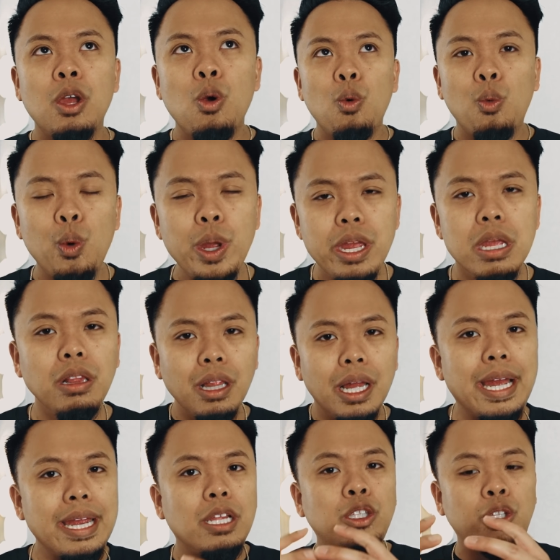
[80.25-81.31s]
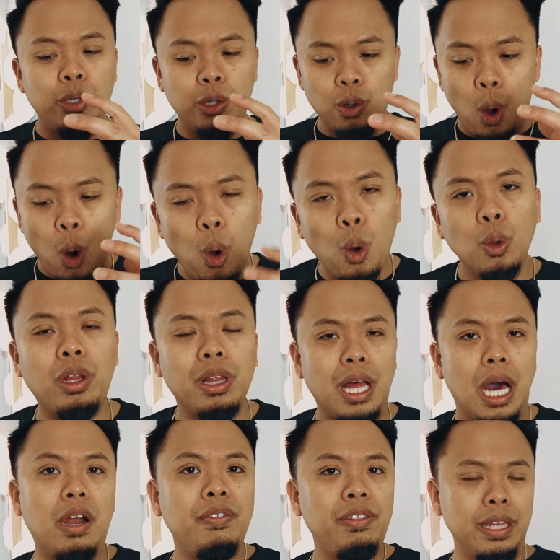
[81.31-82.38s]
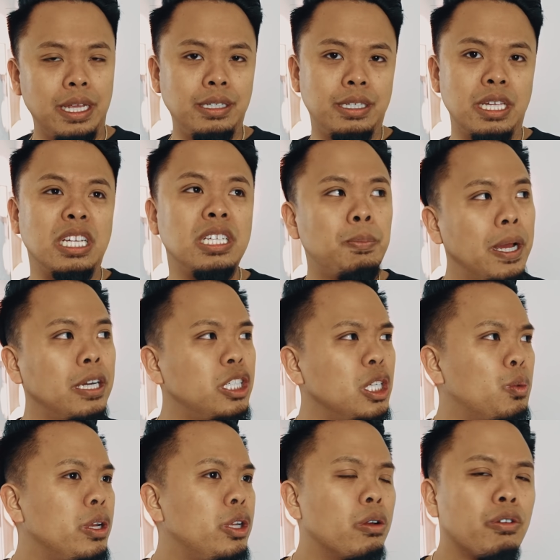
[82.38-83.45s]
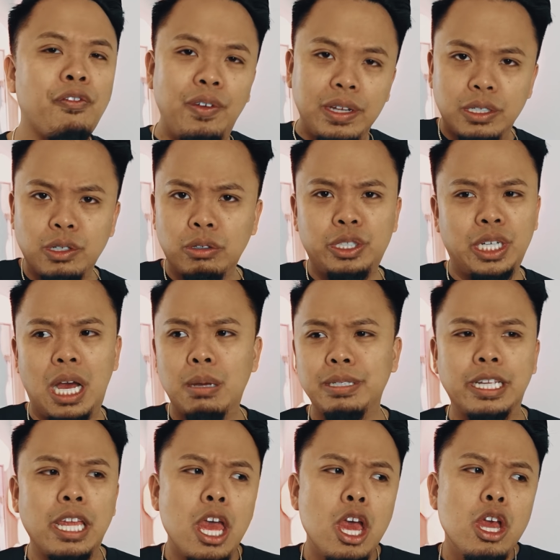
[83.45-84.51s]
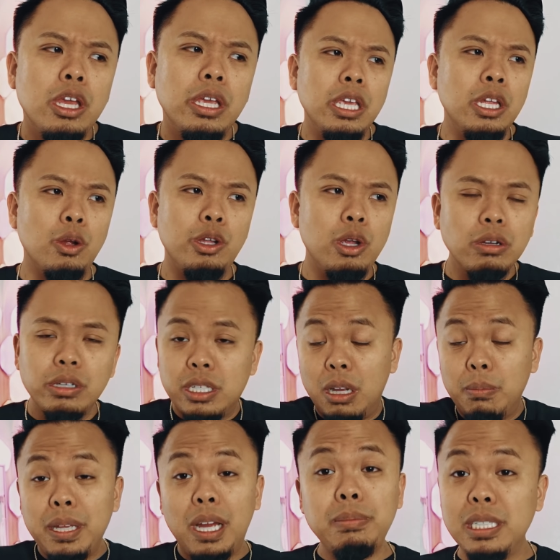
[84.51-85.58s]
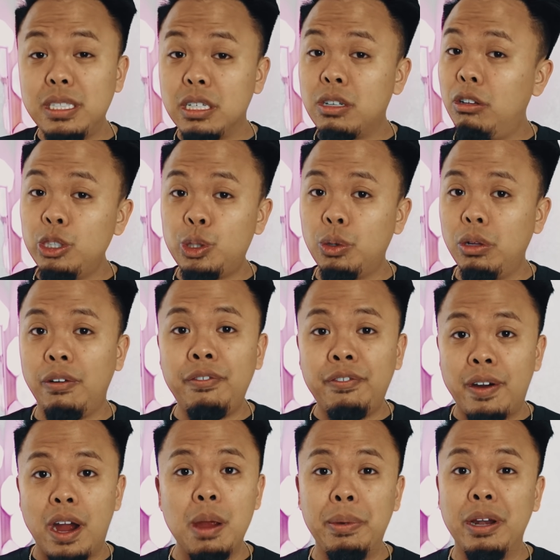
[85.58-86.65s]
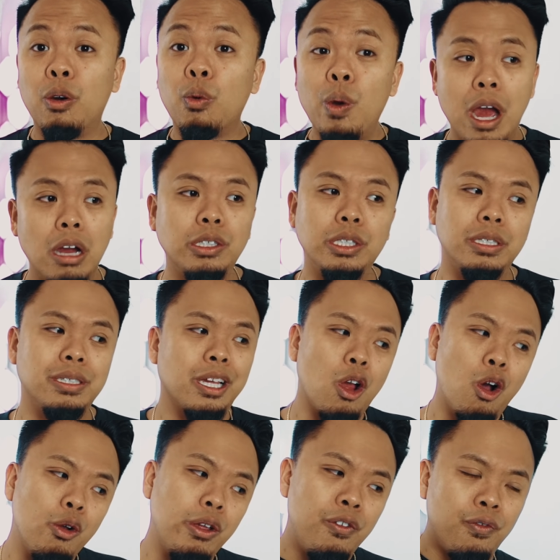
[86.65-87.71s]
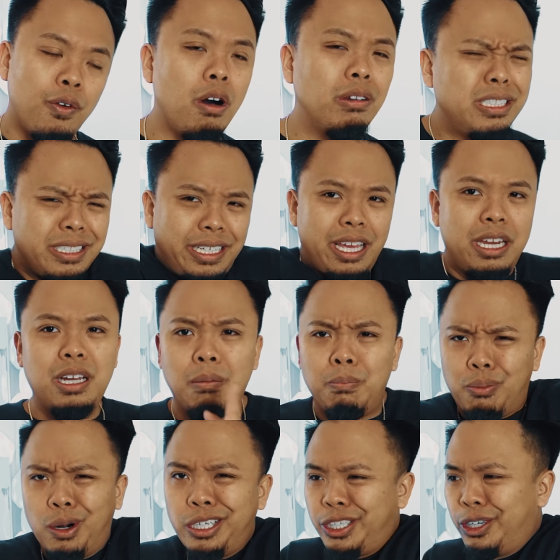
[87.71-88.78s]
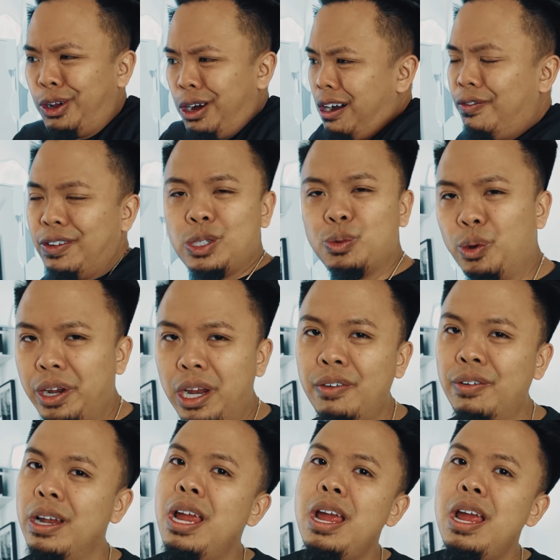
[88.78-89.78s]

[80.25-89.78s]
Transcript: We like to hold a lot of things in, especially when you're physical jobs, like, you know, sometimes it's a cultural environment around you. It's like, oh, you fall, just get up, brush it off, it's whatever.